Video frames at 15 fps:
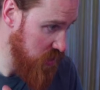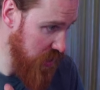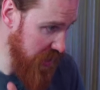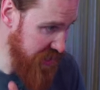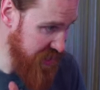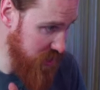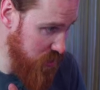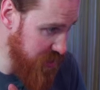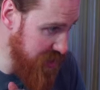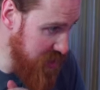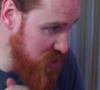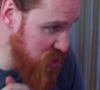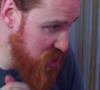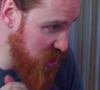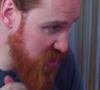exile
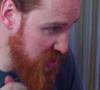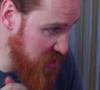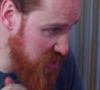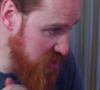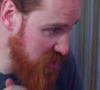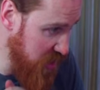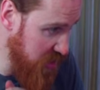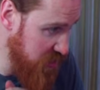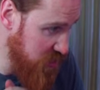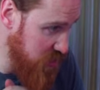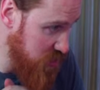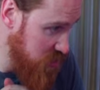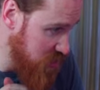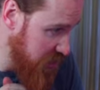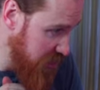Ajani and
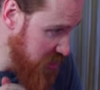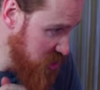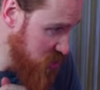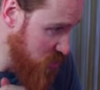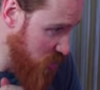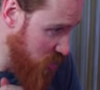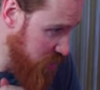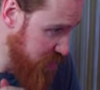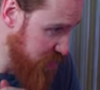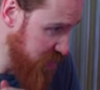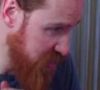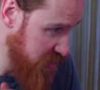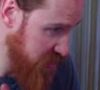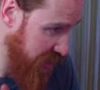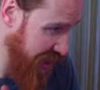each
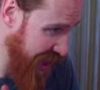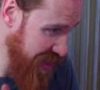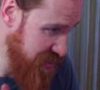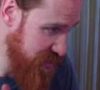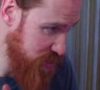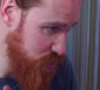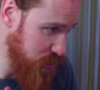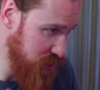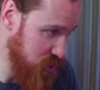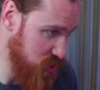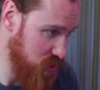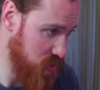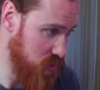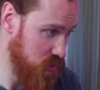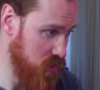artifact and
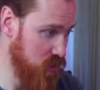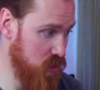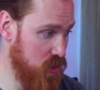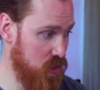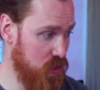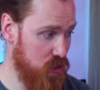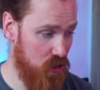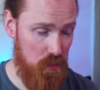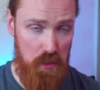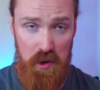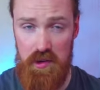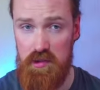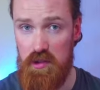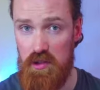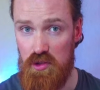creature your
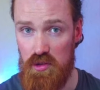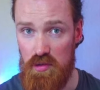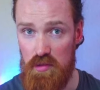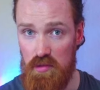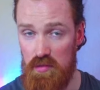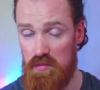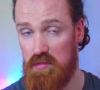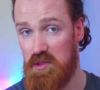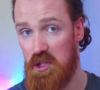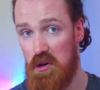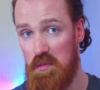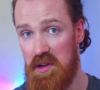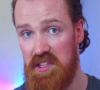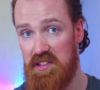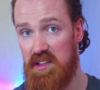opponents control.
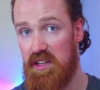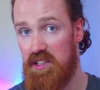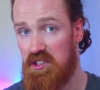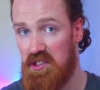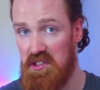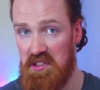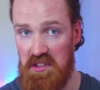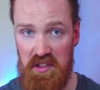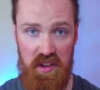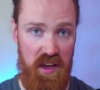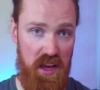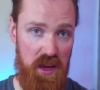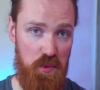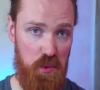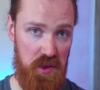So basically just
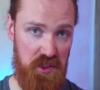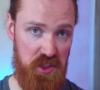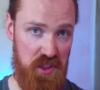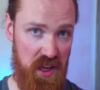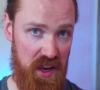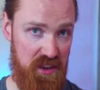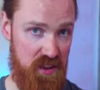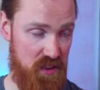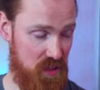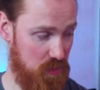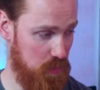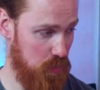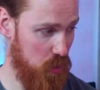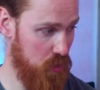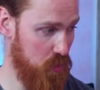a one-sided
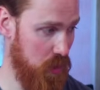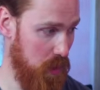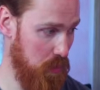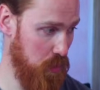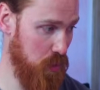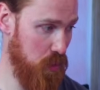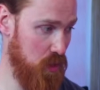board wipe.